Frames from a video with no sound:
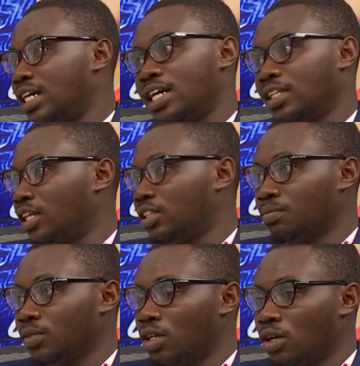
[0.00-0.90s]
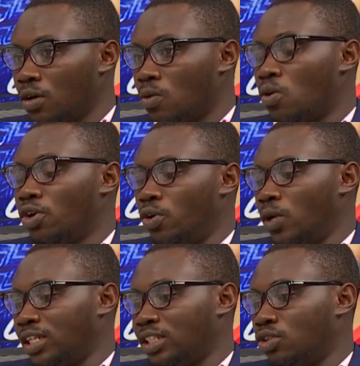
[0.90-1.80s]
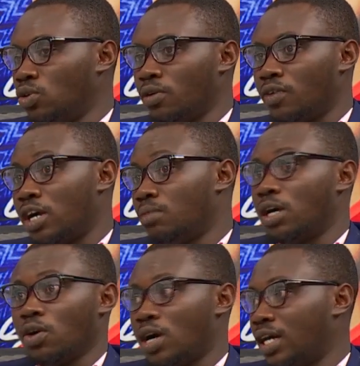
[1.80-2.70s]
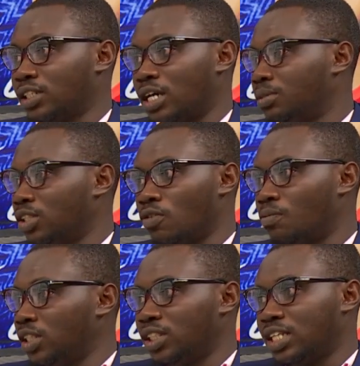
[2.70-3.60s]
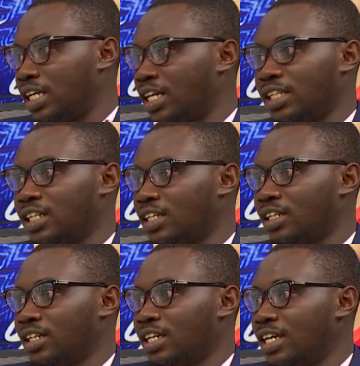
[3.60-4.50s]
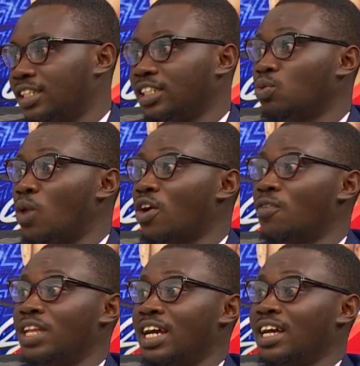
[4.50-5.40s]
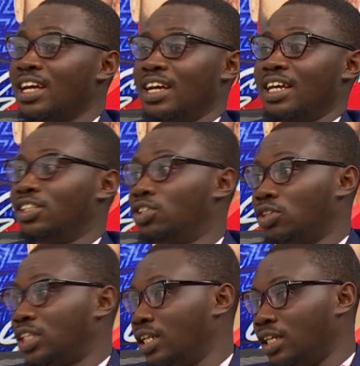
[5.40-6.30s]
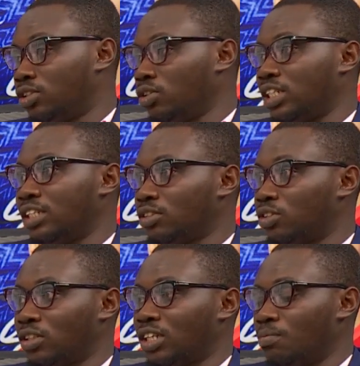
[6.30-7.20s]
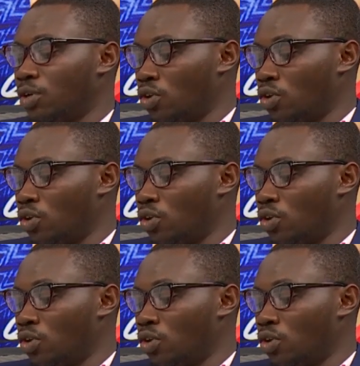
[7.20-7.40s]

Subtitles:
United team. What does he do with Harry Maguire as captain of Manchester United? It is one of the issues he needs to sort out, because